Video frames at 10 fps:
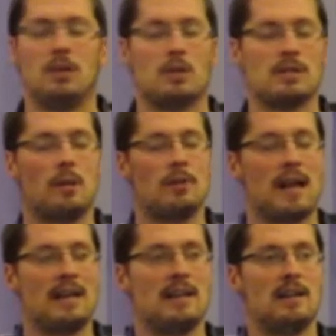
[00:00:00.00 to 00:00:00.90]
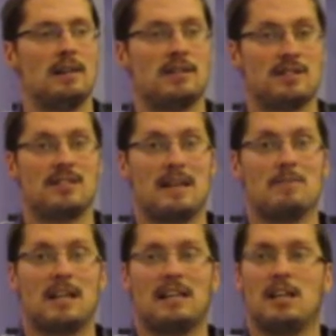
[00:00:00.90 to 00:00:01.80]
You know someone that
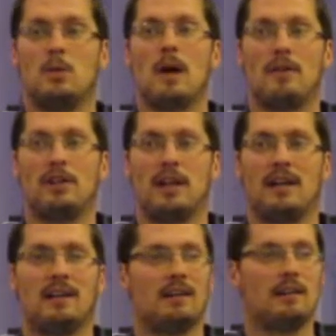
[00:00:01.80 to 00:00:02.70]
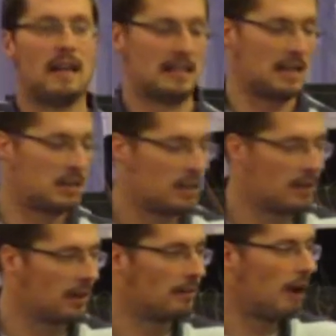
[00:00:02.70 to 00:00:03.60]
seems like they do everything? Like
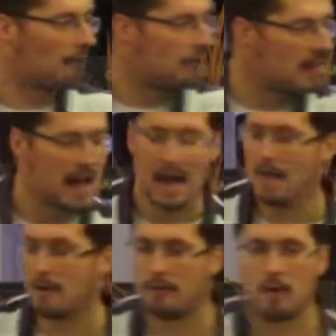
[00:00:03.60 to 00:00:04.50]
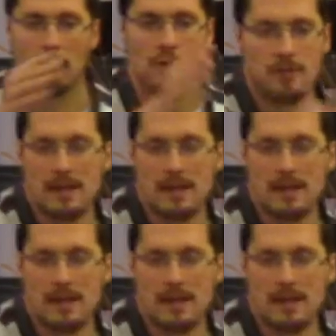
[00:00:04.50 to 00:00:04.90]
they're involved in that, they're involved